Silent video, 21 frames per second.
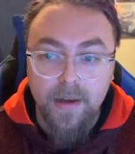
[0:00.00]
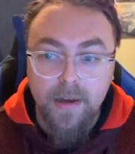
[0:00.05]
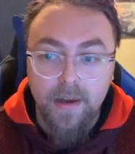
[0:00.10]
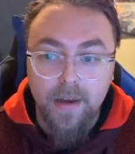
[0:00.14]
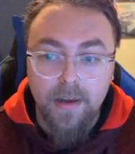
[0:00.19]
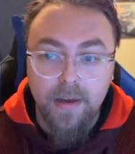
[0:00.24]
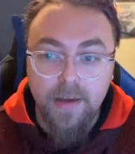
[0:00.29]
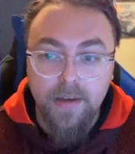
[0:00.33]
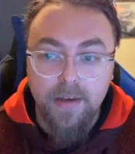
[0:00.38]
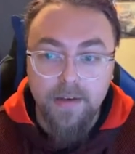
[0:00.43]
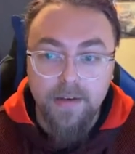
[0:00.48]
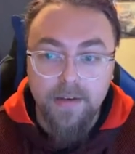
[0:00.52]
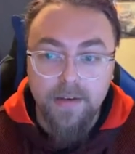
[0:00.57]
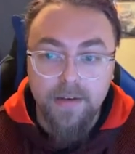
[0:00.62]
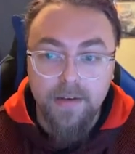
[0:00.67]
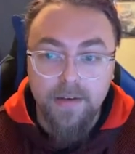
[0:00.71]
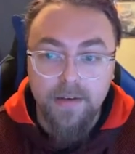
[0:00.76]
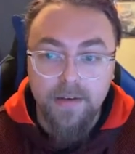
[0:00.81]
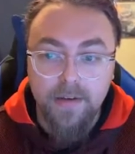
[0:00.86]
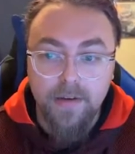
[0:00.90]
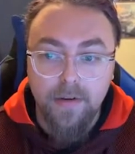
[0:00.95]

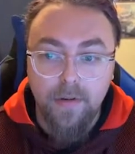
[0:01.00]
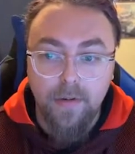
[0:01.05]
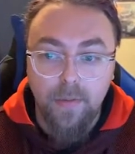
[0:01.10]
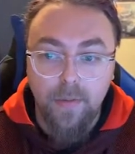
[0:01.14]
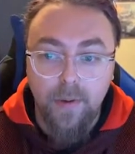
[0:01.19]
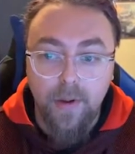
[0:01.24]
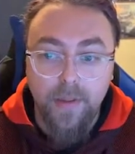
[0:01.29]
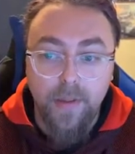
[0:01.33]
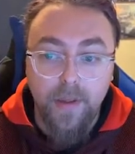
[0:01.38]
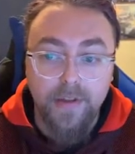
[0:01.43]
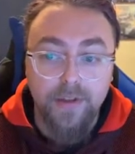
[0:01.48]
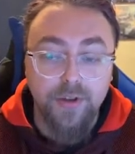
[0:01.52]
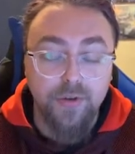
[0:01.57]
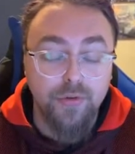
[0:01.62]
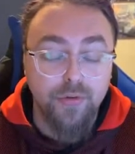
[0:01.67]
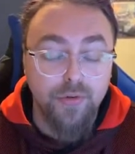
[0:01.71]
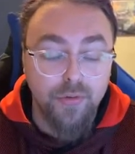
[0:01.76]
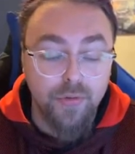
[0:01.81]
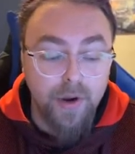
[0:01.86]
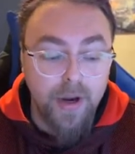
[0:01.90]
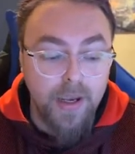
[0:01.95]
And while that's
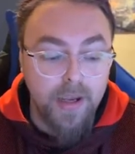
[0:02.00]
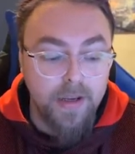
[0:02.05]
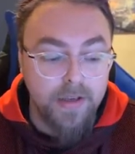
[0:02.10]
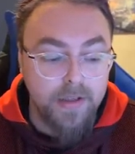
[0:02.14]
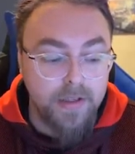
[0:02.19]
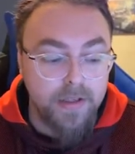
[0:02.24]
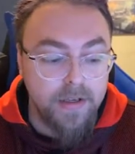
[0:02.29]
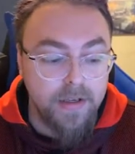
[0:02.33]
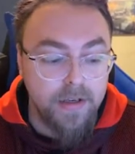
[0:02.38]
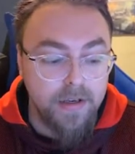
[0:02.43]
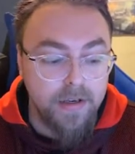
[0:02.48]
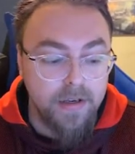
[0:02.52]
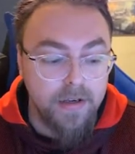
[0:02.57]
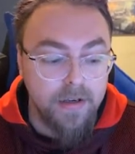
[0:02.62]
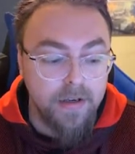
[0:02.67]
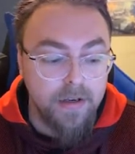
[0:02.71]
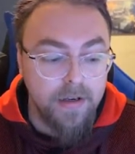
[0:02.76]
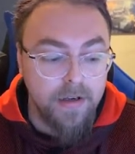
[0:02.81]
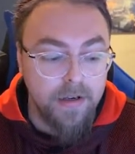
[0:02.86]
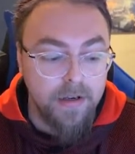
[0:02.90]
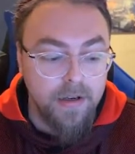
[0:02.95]
great,
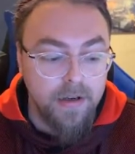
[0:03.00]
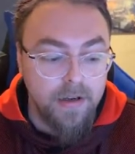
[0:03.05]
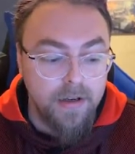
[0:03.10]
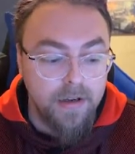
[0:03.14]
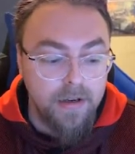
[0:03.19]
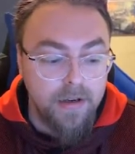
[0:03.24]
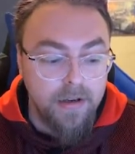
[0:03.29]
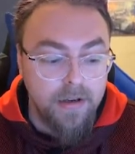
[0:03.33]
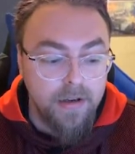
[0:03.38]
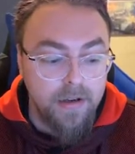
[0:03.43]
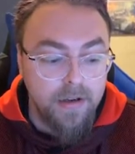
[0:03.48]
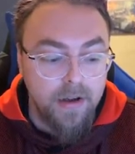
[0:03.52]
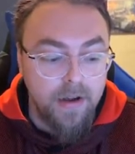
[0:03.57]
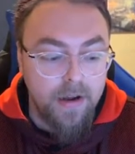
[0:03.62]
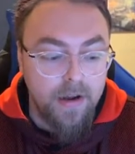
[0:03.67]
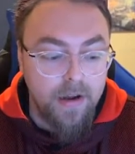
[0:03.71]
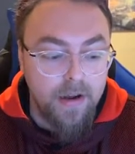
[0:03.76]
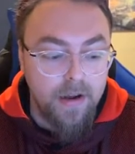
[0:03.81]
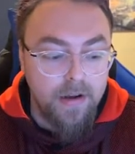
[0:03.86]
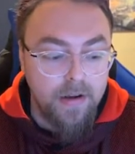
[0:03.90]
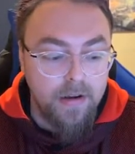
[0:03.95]

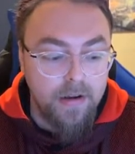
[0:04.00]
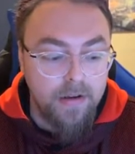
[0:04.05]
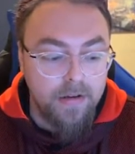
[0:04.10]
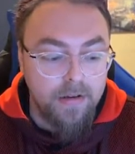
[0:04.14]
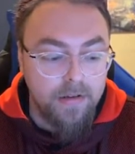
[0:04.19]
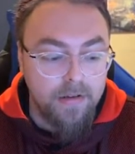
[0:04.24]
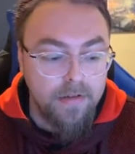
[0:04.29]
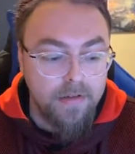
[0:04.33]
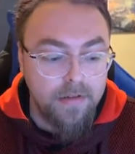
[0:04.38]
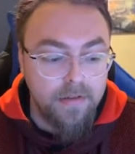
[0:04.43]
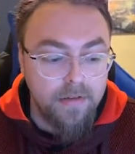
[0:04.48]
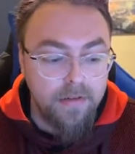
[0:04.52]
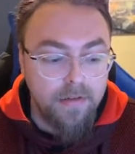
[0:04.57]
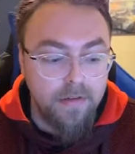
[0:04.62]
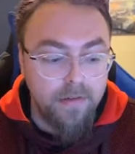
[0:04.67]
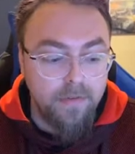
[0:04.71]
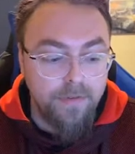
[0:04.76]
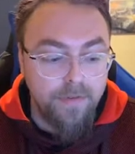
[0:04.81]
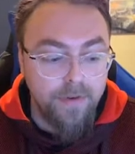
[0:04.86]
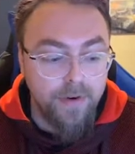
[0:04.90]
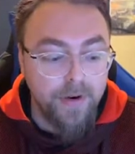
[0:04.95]
uh,
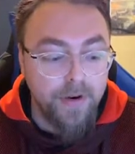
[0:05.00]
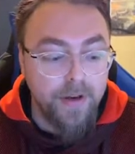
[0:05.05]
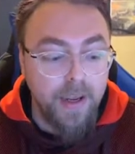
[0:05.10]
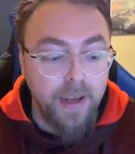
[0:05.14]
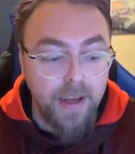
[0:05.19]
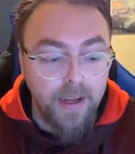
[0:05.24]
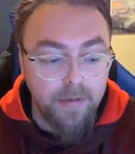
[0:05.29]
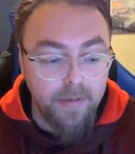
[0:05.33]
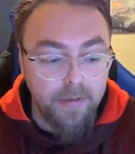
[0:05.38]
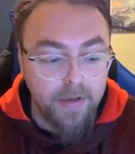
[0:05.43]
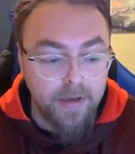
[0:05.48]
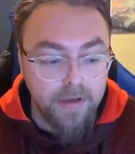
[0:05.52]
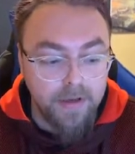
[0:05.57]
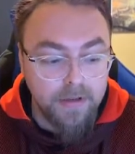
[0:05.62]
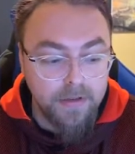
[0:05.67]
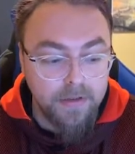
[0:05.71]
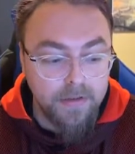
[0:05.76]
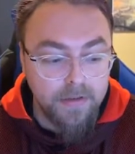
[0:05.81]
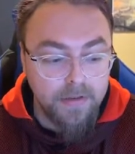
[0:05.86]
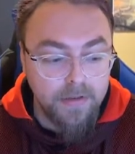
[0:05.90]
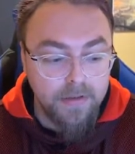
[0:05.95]
for
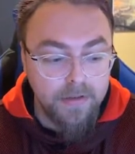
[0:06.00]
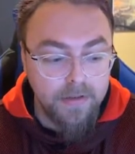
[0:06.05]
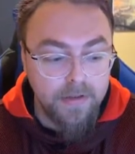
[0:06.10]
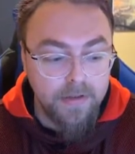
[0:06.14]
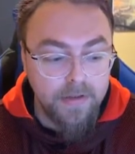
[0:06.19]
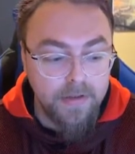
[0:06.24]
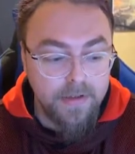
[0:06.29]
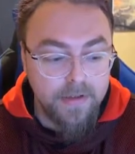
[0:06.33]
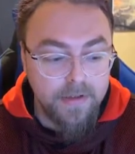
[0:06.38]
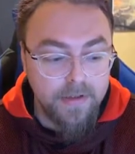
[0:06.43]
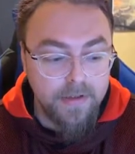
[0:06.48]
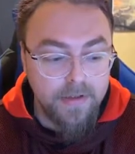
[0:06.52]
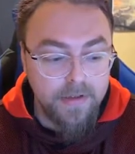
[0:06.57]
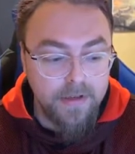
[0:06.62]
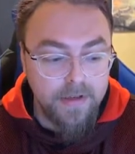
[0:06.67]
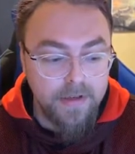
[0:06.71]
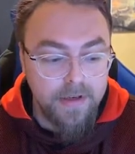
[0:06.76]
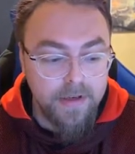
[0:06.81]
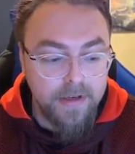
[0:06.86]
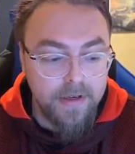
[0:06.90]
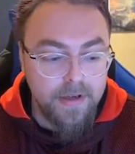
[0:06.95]
gaming,
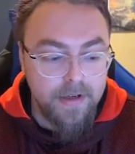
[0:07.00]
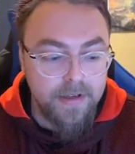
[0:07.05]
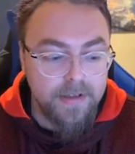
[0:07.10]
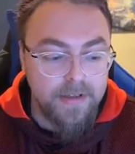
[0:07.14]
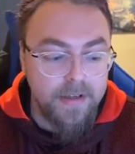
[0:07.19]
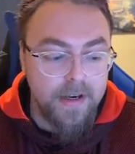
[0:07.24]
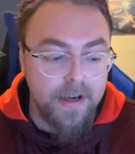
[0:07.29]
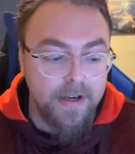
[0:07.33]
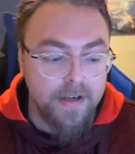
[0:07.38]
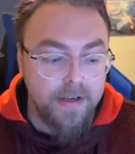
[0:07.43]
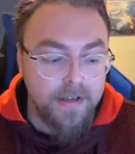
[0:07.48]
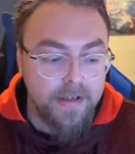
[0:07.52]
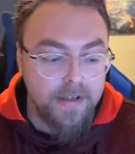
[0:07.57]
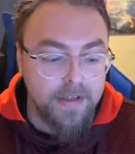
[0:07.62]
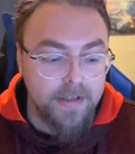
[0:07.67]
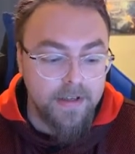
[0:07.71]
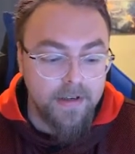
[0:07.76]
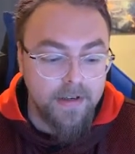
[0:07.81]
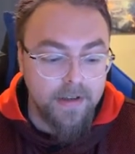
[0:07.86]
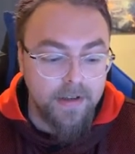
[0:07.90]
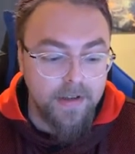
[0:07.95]
it's not
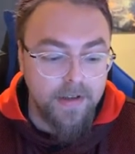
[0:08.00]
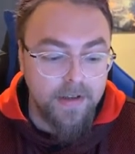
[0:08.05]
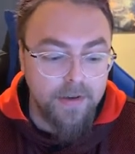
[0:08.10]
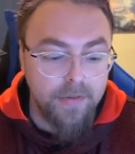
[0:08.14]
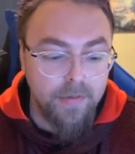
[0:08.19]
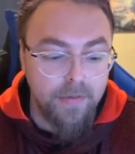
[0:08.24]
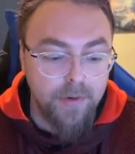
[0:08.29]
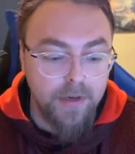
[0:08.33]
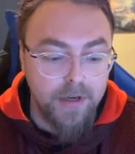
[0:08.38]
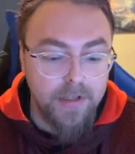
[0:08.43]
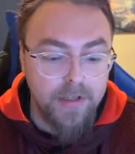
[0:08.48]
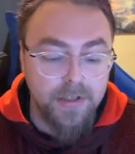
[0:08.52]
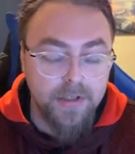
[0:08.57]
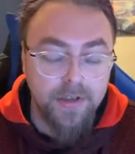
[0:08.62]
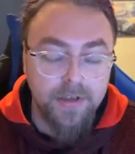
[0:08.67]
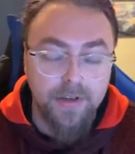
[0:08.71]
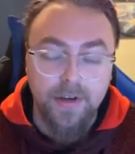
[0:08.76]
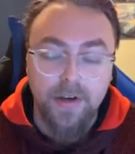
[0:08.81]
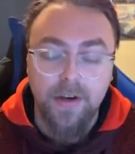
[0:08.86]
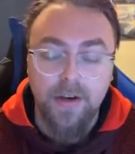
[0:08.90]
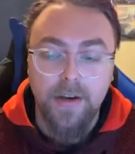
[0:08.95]
necessarily you want
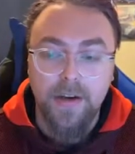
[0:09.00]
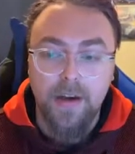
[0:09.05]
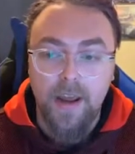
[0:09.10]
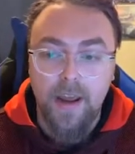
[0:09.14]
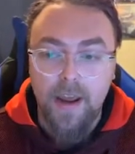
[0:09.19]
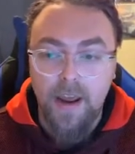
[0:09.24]
starting